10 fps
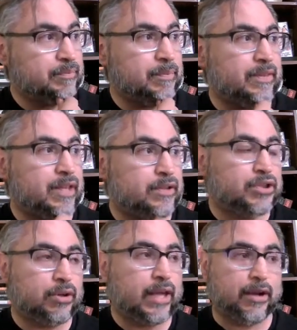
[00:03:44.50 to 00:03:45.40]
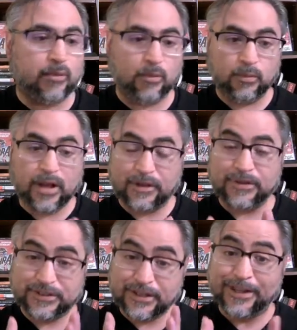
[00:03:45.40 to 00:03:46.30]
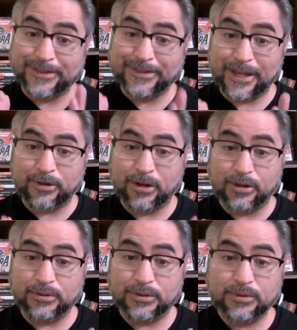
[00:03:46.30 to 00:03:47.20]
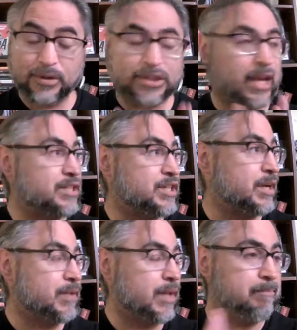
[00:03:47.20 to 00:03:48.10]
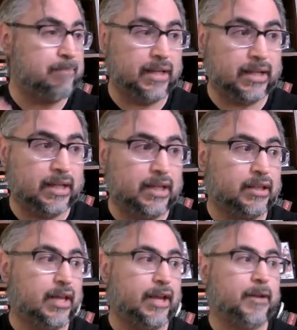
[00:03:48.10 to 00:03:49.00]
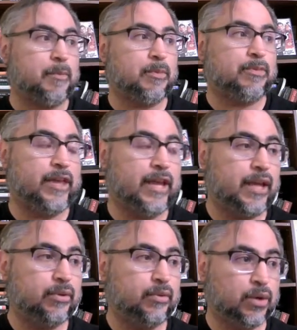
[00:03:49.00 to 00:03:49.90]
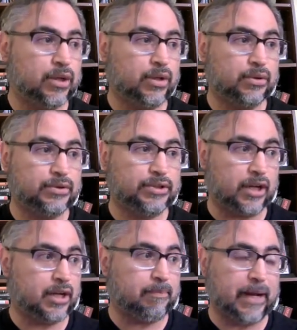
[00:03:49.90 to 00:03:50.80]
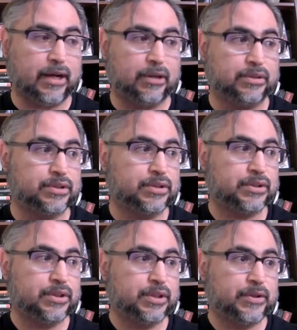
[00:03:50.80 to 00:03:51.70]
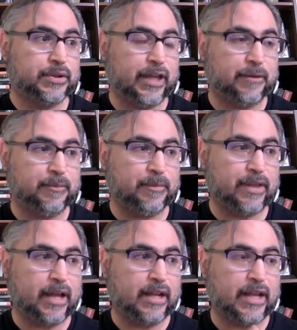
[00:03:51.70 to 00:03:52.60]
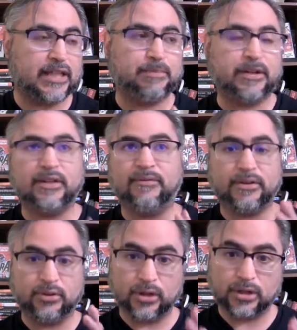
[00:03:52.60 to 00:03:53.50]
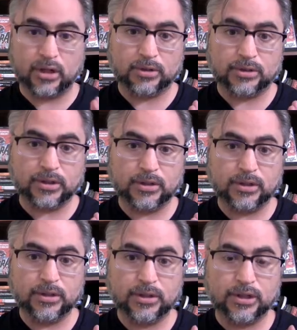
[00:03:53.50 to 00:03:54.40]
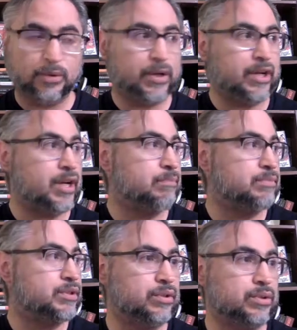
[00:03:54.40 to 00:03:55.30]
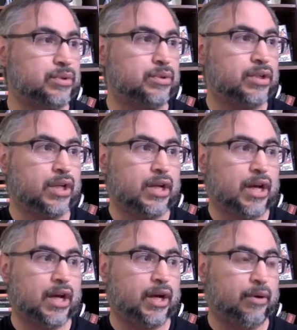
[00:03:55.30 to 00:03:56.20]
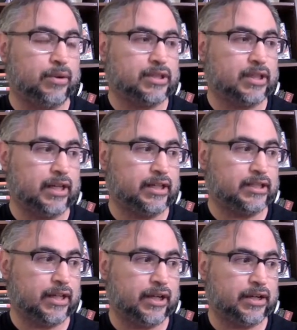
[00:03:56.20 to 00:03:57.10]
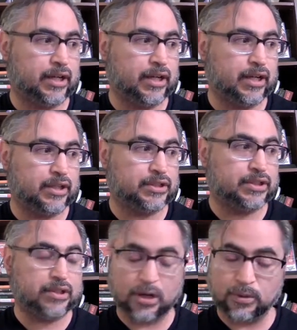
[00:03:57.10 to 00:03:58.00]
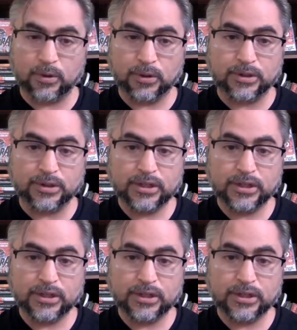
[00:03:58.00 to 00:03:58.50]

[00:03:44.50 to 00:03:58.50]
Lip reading: And so, like, and the same goes with HM and Big E. Like, they will talk about, you know, like, any aspect of, like, nerd culture, you know, when it comes to what's the latest, like, Star Wars